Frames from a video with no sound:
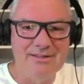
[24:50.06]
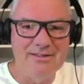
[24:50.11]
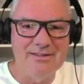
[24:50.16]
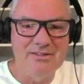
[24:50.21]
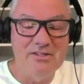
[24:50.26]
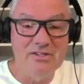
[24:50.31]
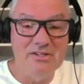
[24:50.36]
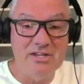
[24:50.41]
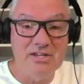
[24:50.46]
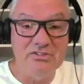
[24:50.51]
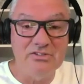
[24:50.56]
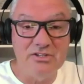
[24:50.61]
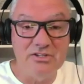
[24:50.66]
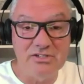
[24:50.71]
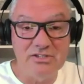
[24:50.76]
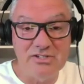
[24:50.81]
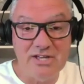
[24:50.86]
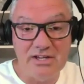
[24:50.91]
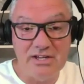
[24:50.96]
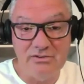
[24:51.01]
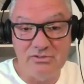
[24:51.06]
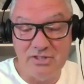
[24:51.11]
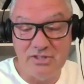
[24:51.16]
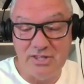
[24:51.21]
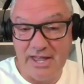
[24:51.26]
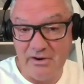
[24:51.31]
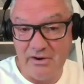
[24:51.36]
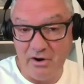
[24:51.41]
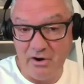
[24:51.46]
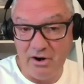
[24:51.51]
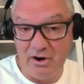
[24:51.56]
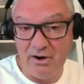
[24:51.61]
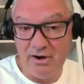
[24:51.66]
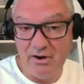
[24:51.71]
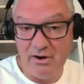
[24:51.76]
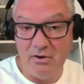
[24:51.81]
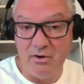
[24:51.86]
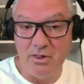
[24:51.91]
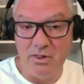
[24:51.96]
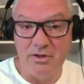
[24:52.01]
Tesla does not use LiDAR.
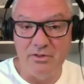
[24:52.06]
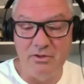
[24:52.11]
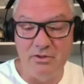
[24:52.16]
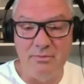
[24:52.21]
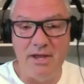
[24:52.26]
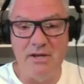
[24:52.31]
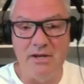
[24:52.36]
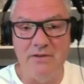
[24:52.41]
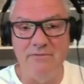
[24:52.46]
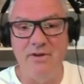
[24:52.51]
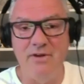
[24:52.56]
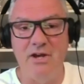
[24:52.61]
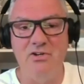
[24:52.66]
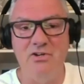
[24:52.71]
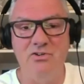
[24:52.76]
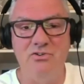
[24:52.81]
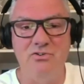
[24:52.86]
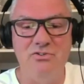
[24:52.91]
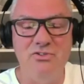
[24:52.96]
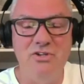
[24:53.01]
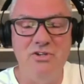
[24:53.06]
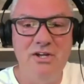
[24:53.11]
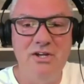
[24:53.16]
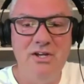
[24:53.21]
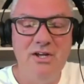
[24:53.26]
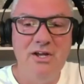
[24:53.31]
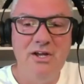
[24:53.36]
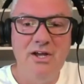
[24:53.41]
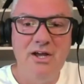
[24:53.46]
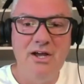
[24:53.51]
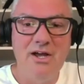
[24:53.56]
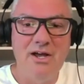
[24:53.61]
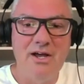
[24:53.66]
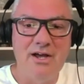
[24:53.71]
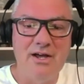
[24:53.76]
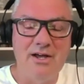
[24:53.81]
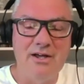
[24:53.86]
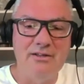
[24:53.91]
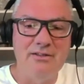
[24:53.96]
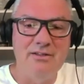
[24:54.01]
All other manufacturers
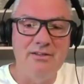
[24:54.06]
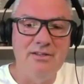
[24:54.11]
do.